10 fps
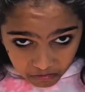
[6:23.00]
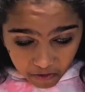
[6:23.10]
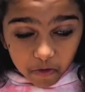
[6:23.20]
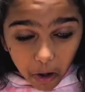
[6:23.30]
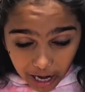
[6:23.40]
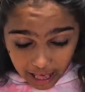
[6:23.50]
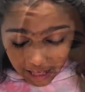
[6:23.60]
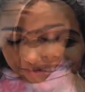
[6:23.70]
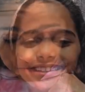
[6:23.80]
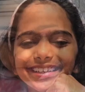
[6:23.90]
Voila.
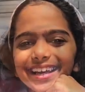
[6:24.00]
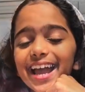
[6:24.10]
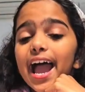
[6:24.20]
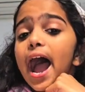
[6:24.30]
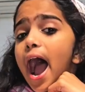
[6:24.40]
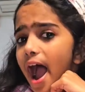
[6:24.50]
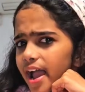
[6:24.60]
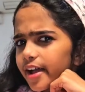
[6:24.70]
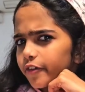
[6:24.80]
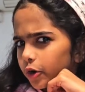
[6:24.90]
I
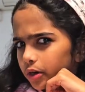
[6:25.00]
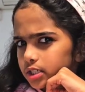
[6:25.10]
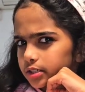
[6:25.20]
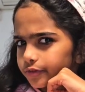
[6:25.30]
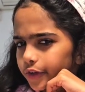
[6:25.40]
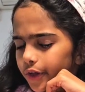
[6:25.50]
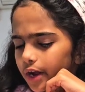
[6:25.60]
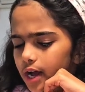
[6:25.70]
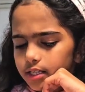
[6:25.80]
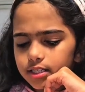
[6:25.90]
have a question for you
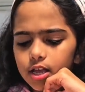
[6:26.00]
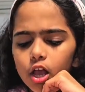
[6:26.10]
guys.